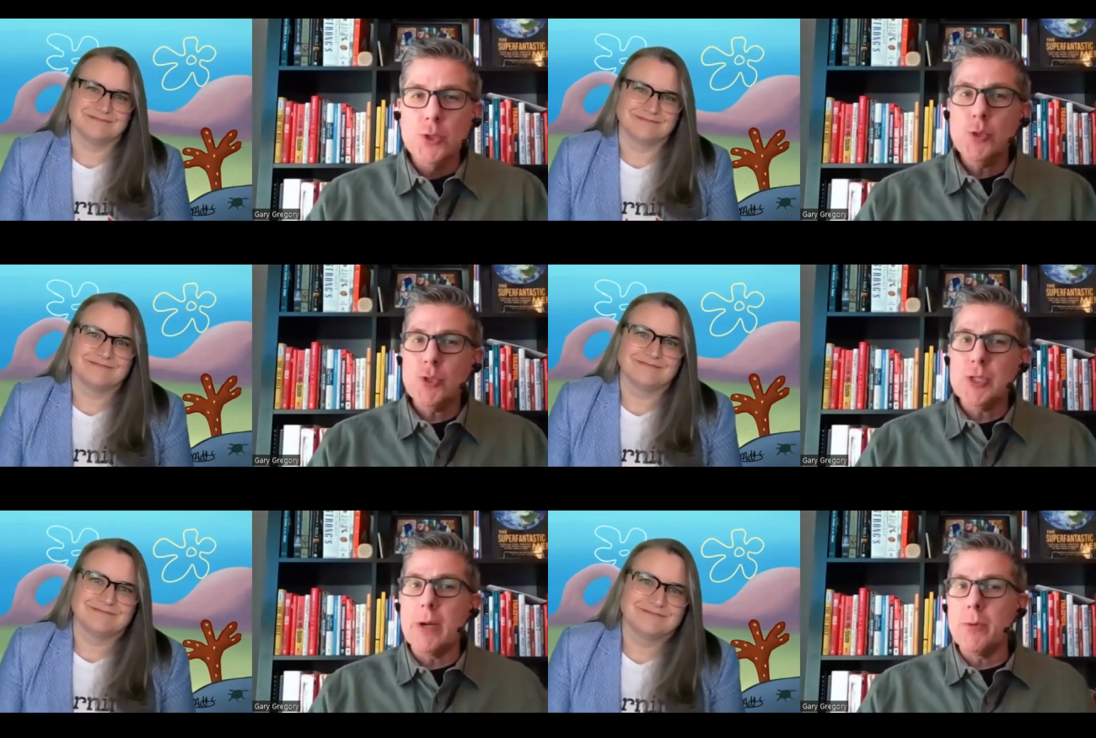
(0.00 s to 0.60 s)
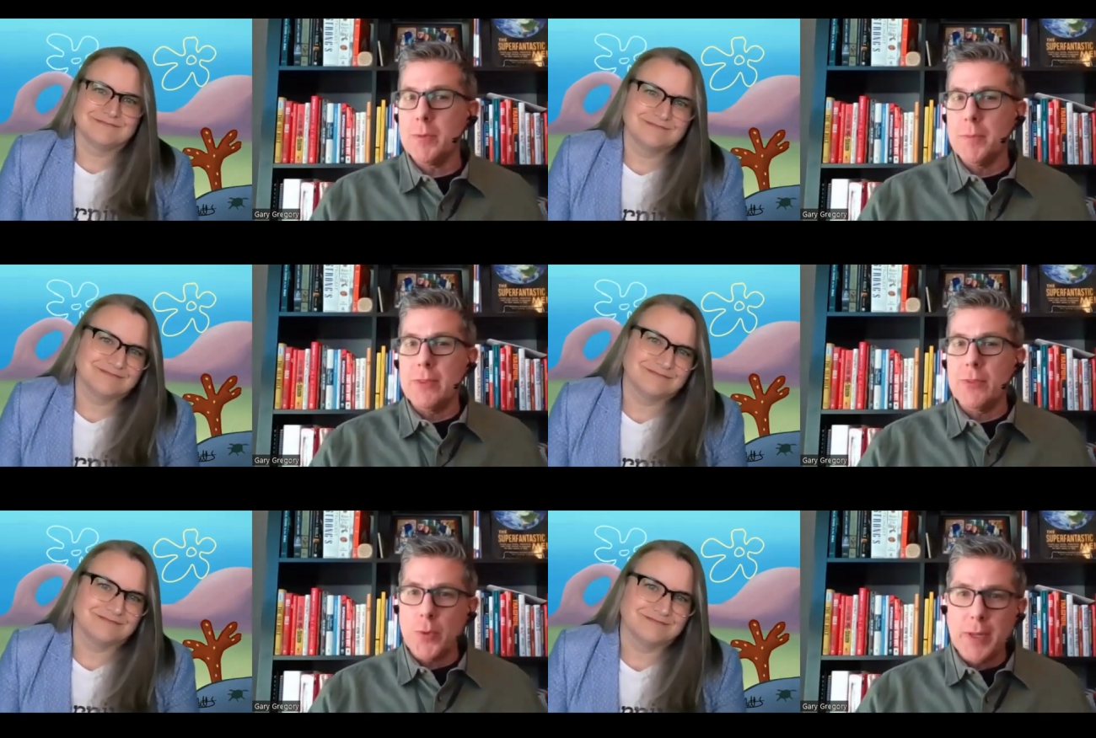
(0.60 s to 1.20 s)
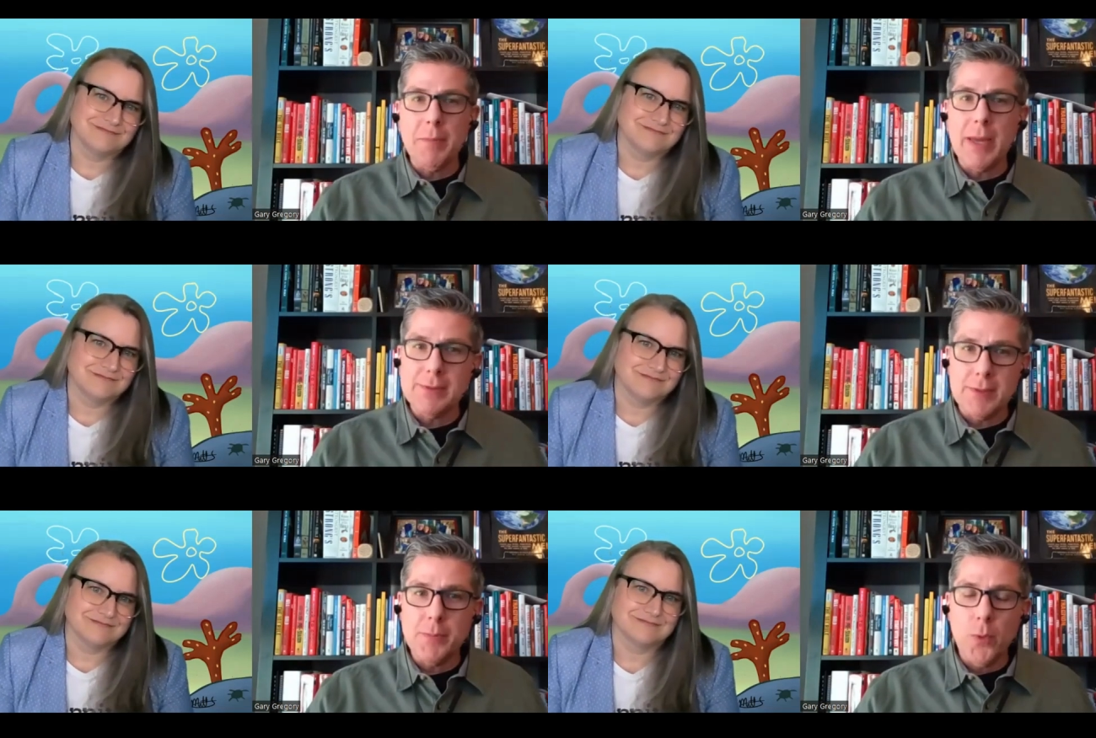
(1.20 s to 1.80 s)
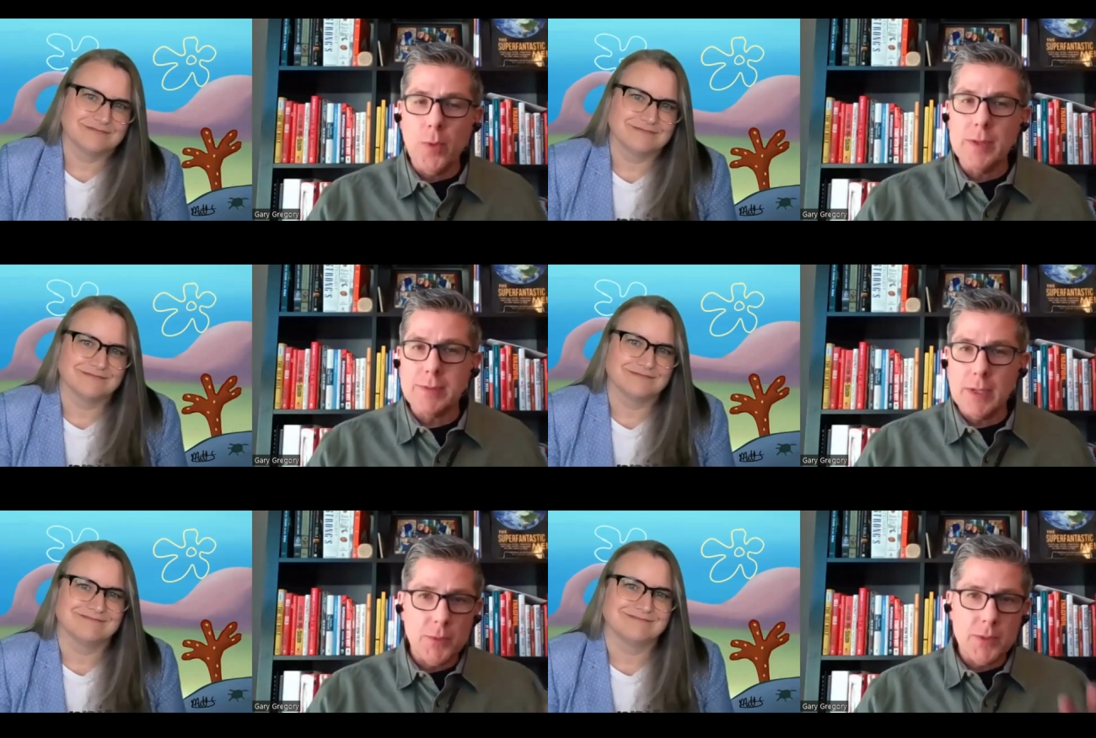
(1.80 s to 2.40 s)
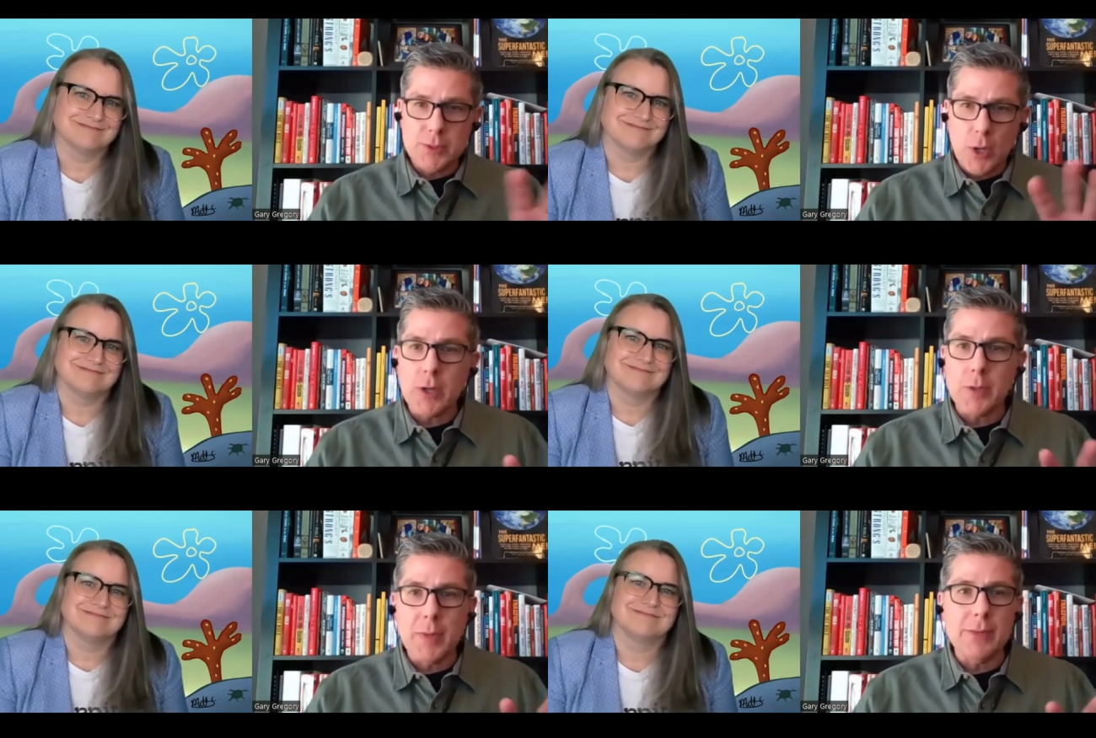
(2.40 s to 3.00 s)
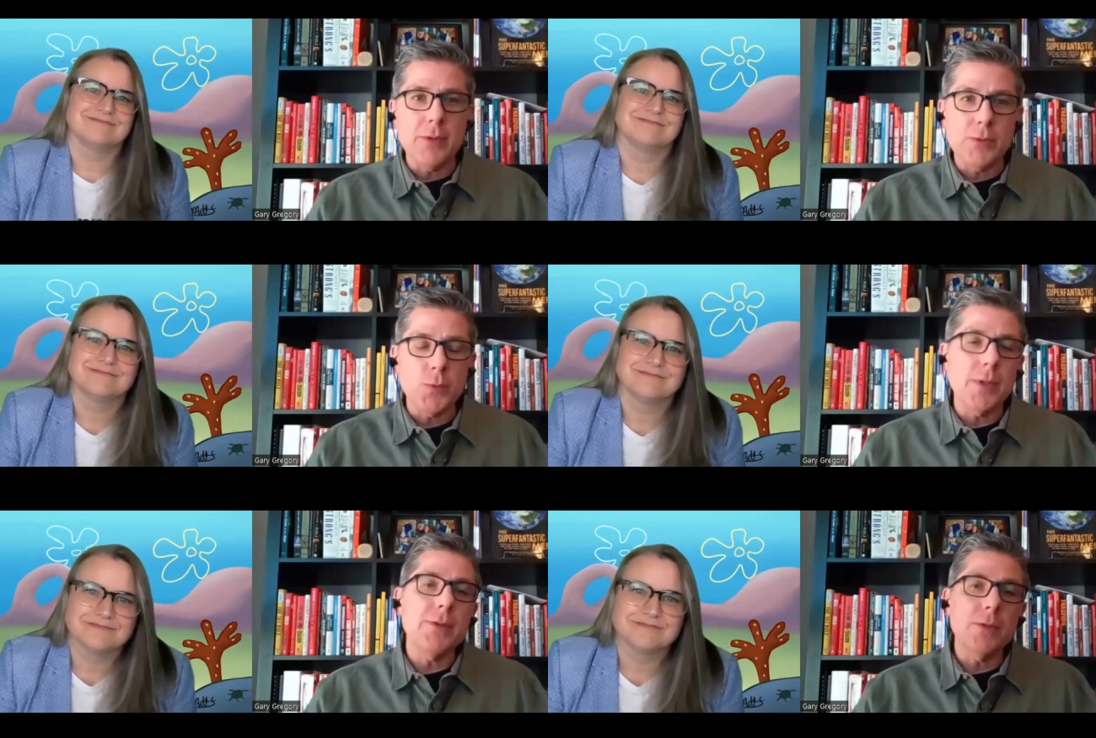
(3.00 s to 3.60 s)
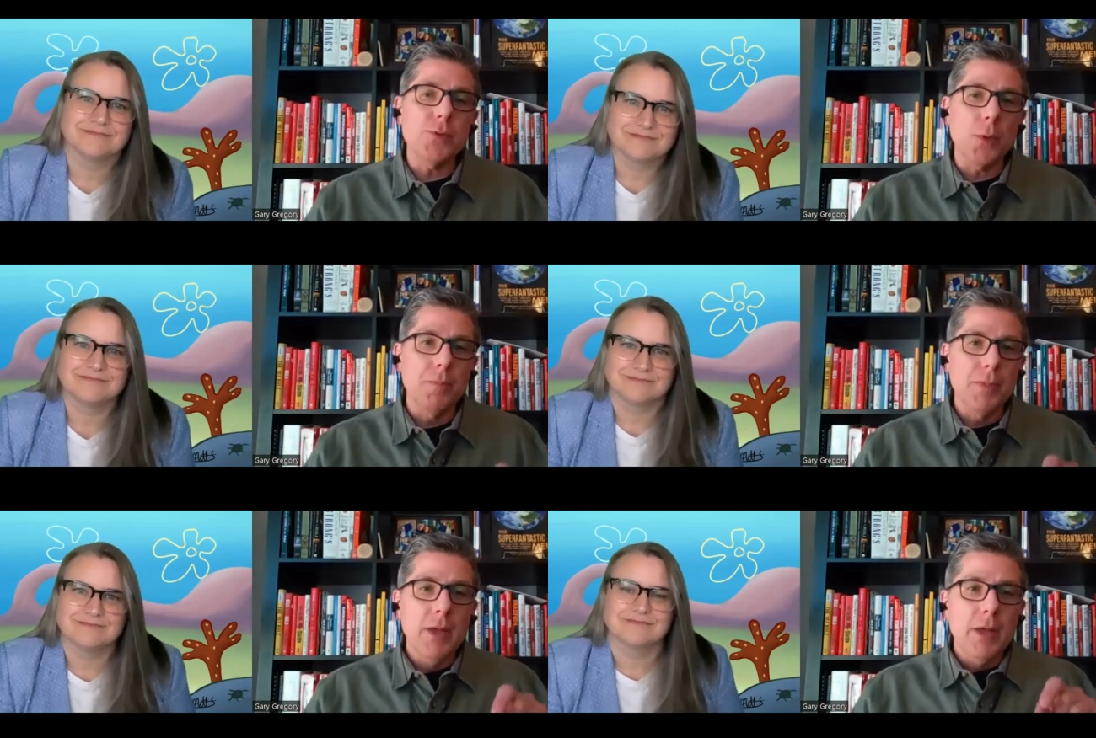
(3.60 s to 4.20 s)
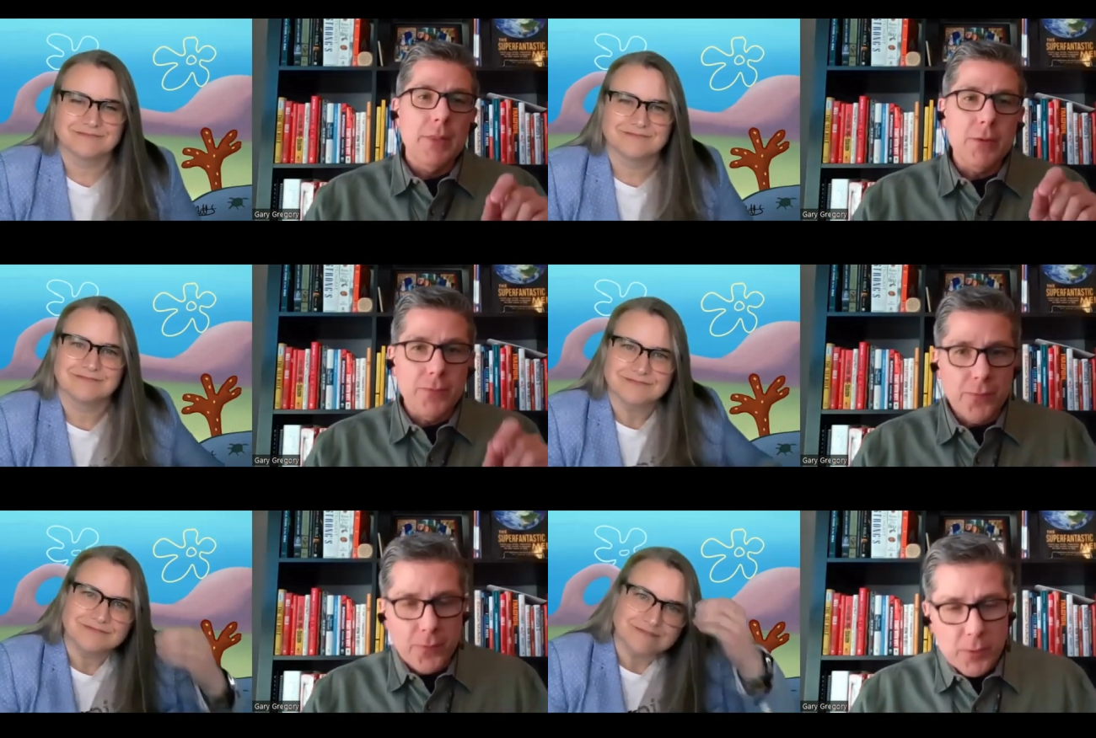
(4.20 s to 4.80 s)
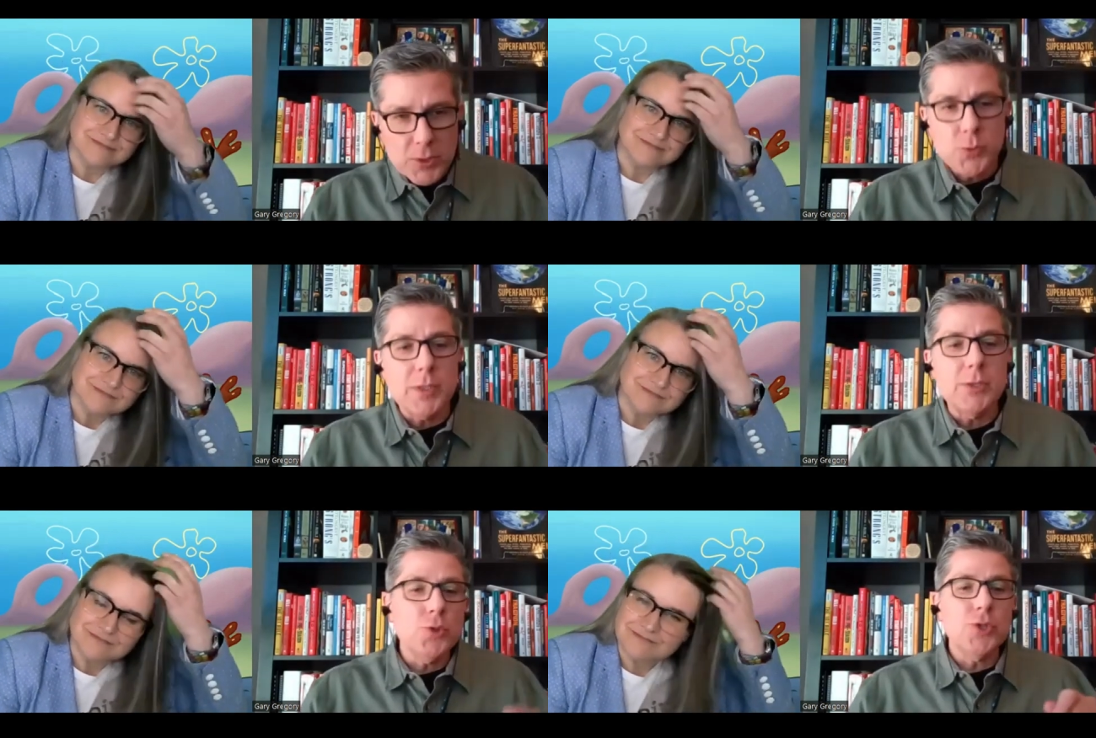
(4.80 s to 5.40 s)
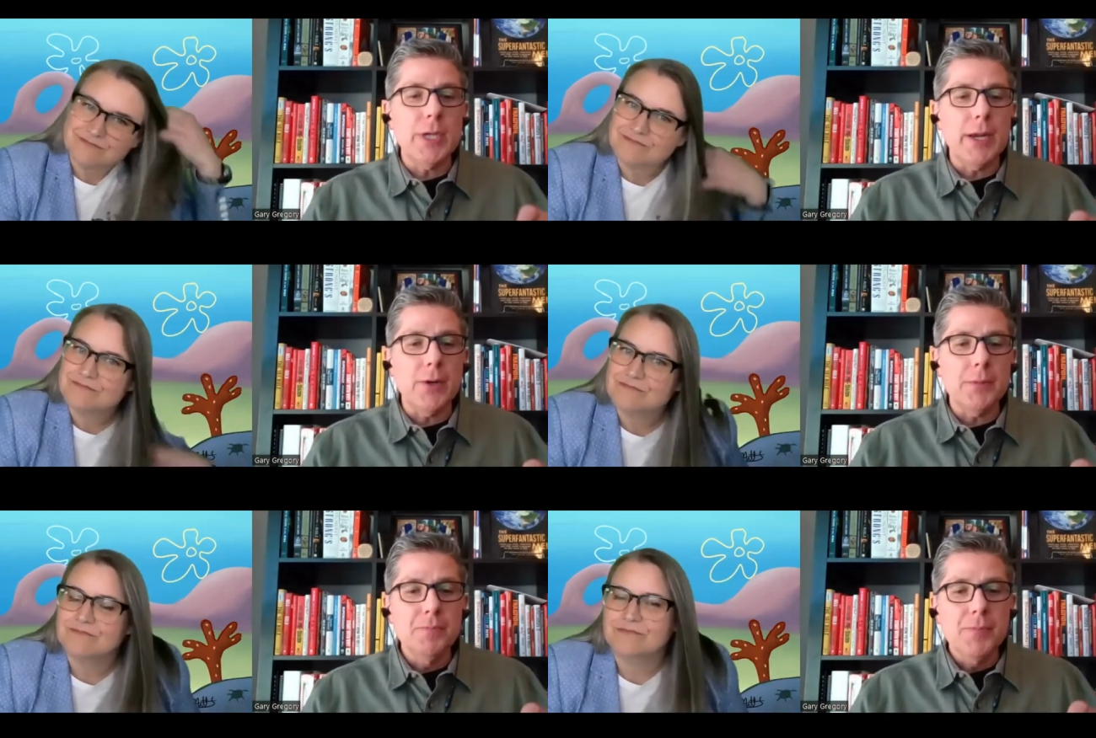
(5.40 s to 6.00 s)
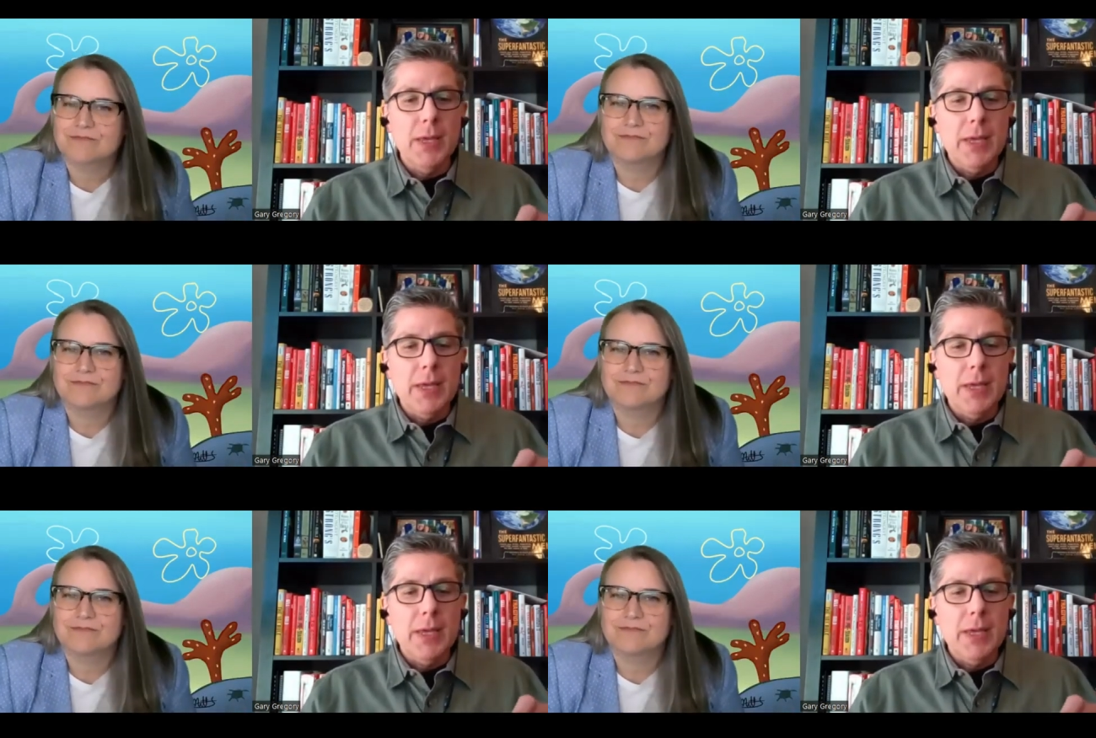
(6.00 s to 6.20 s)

Speaker 1: You shared with me three amazing points, and I want to talk about those with you. So the first one you shared